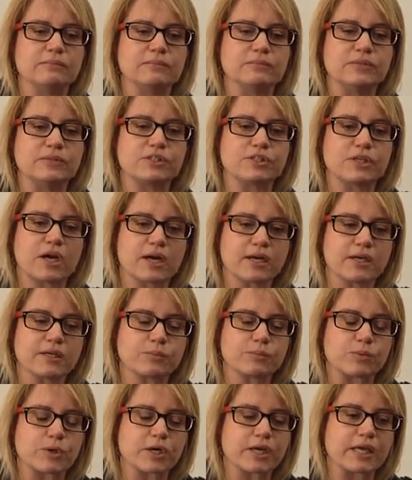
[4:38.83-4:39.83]

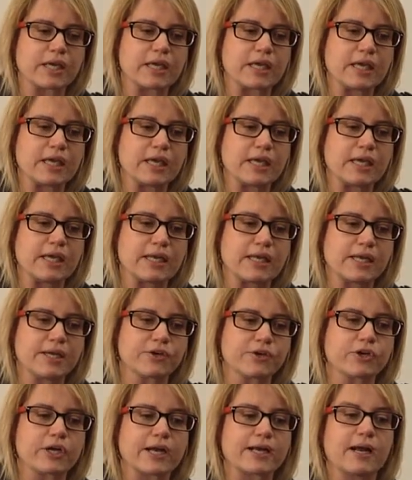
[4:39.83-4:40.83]
Started working in an
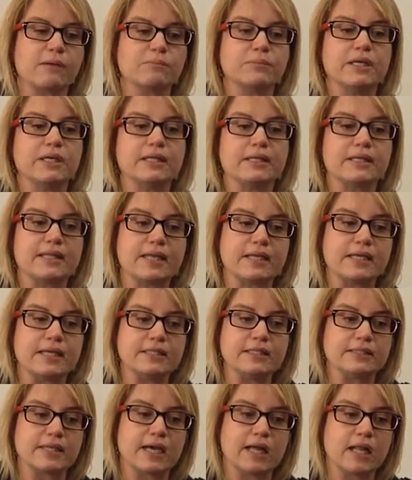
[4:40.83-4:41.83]
internet company, then
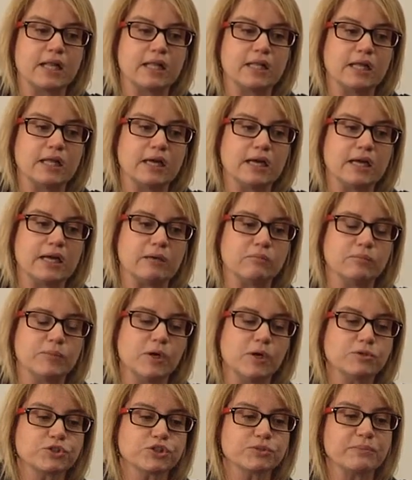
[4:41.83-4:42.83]
Intel
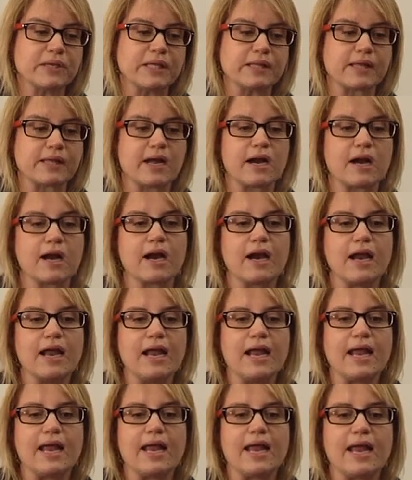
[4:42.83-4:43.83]
poached me there
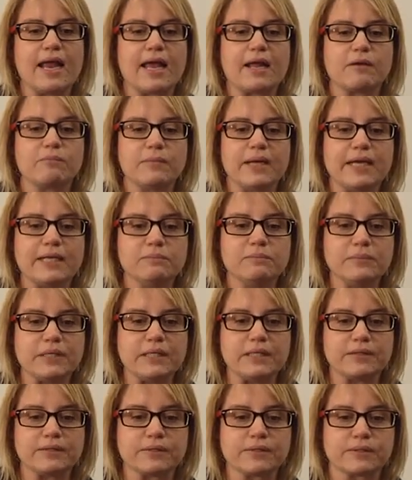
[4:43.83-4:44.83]
and made
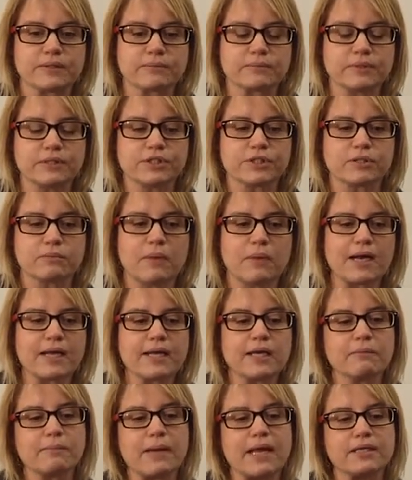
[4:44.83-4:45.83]
me the regional
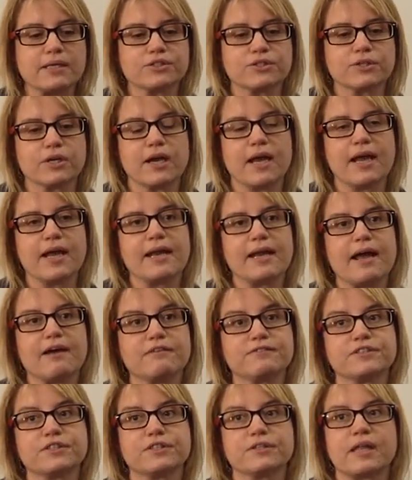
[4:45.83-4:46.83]
marketing manager, and
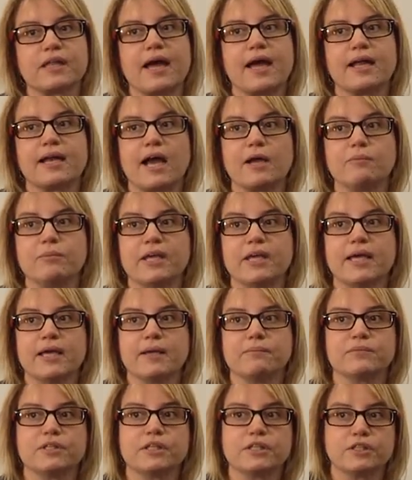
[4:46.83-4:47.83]
after that I
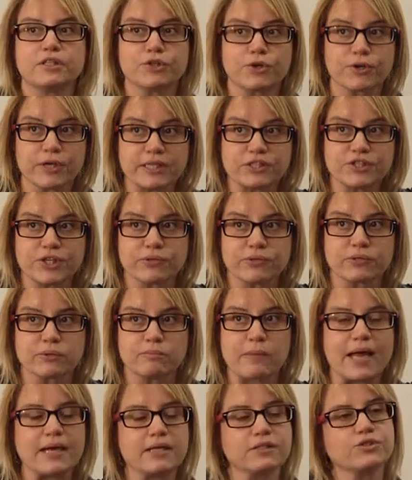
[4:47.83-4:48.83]
became the Turkey general
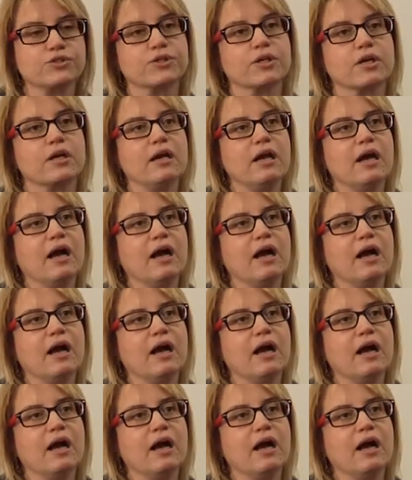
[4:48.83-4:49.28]
manager,